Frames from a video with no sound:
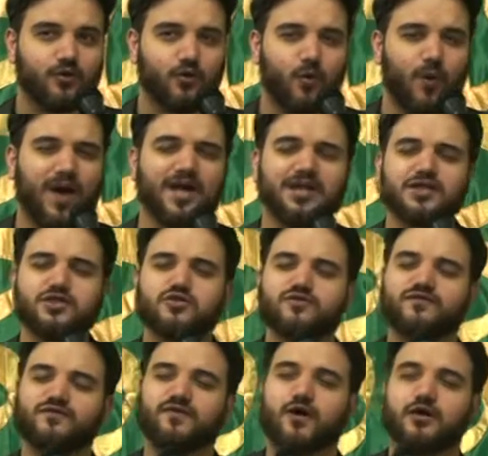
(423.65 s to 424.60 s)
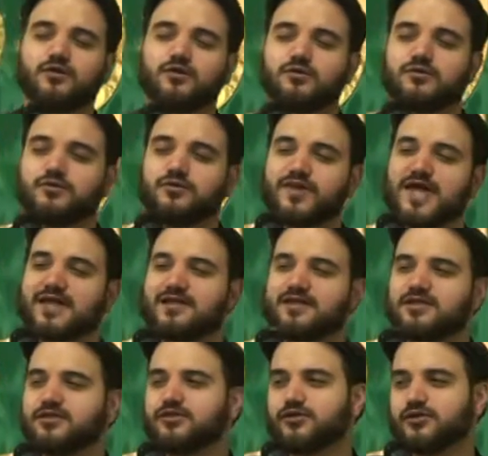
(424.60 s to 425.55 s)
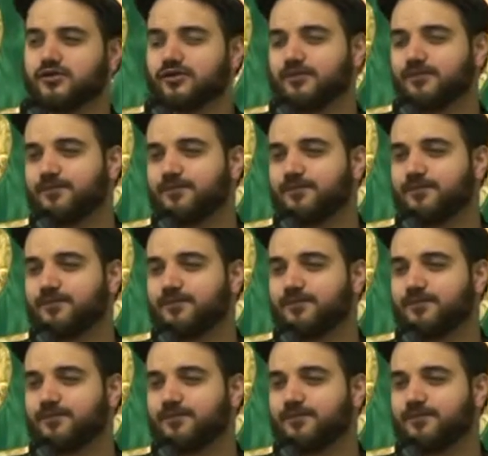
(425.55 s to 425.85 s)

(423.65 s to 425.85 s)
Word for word: Why did you follow that leader?